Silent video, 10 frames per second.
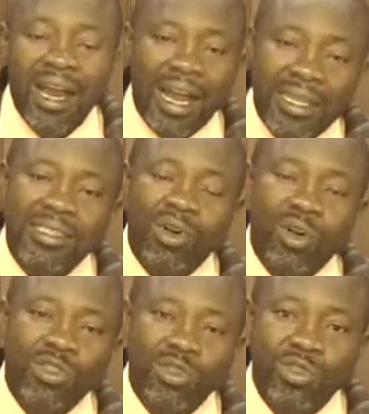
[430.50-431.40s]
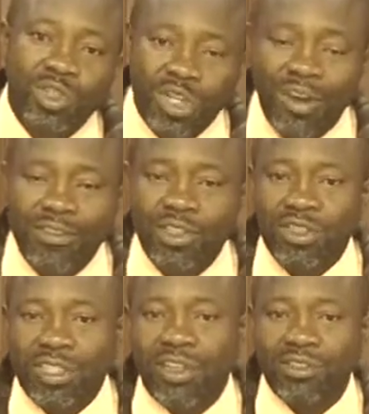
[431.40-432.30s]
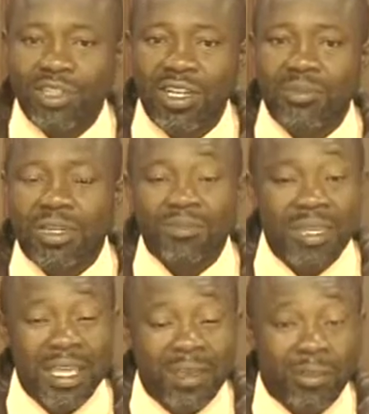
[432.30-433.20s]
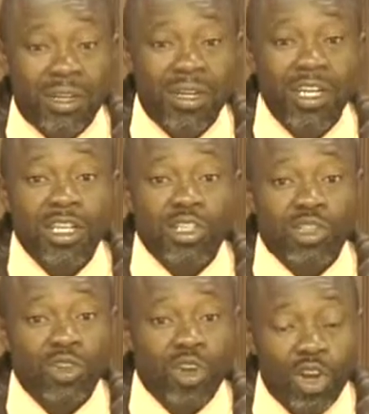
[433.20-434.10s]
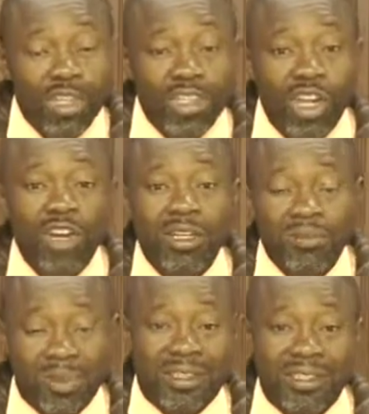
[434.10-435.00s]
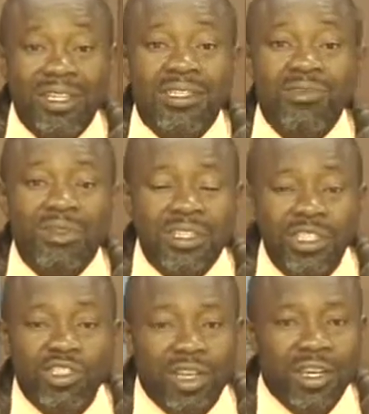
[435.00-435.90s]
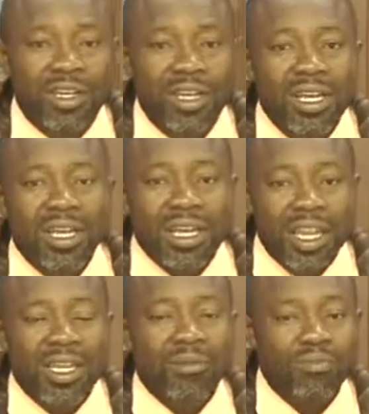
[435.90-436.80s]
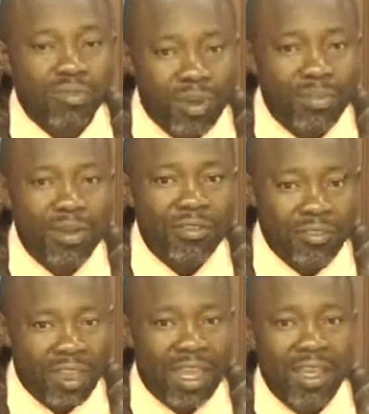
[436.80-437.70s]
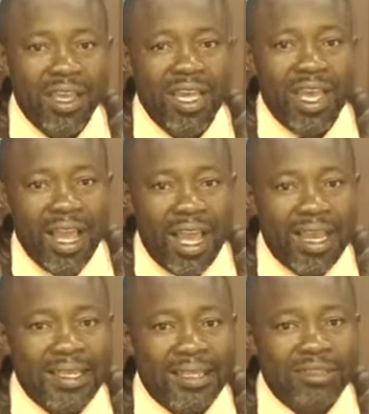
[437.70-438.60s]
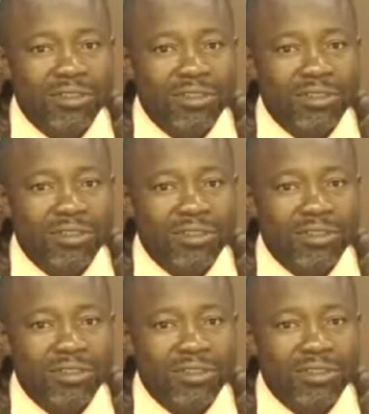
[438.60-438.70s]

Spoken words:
and also to govern ourselves so that we can be able to conduct business with each other in a proper, fair, and